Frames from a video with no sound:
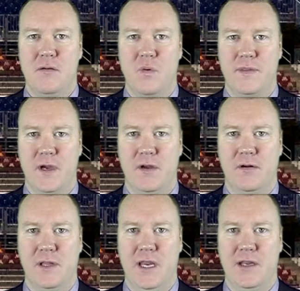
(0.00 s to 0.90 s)
Without
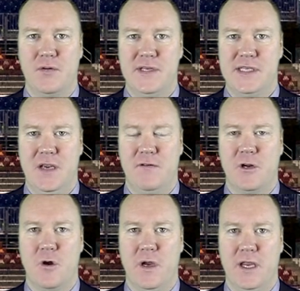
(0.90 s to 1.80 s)
your leading receiver
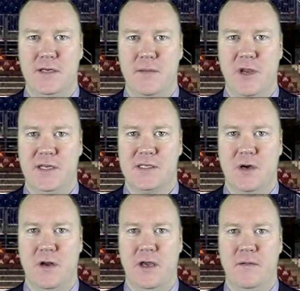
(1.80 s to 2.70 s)
going into
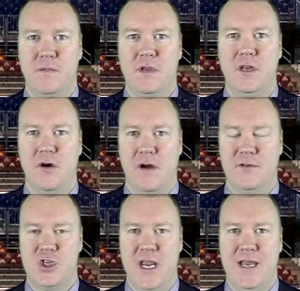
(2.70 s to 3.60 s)
Minnesota, you don't
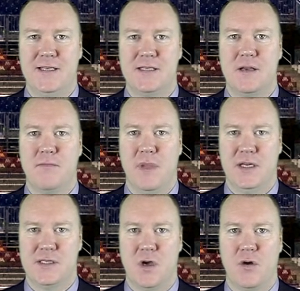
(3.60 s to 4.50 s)
have a chance.
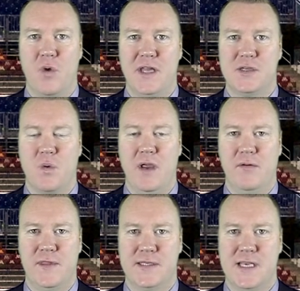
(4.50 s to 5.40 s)
Minnesota runs away
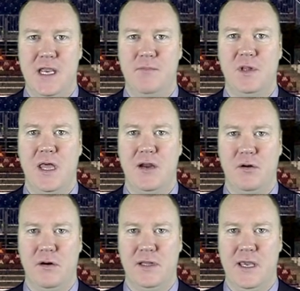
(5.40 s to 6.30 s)
with this game
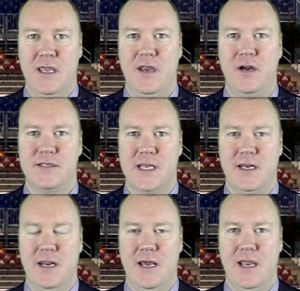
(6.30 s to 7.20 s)
literally here
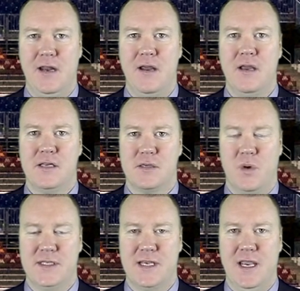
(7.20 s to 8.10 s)
Sunday night. So
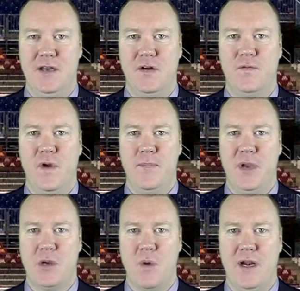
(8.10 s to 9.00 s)
once again, your free
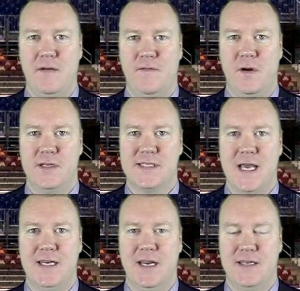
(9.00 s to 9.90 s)
pick winner for
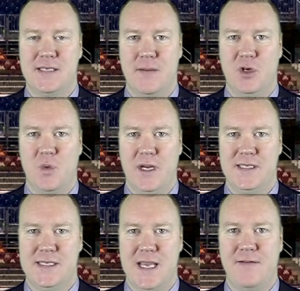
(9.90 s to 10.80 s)
Sunday, December
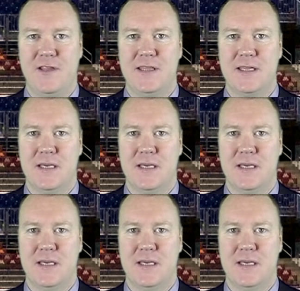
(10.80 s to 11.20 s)
27th.